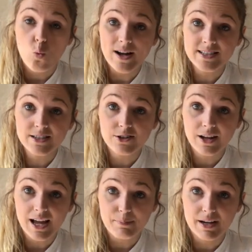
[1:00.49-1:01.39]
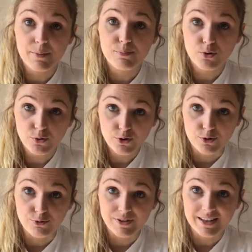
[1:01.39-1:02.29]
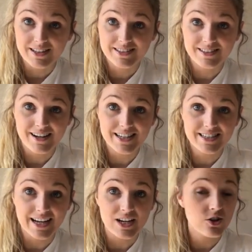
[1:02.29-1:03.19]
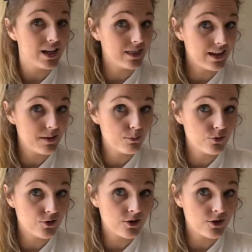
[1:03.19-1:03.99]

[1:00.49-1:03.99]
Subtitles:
Once a unit had been approved in the design stage, it then moved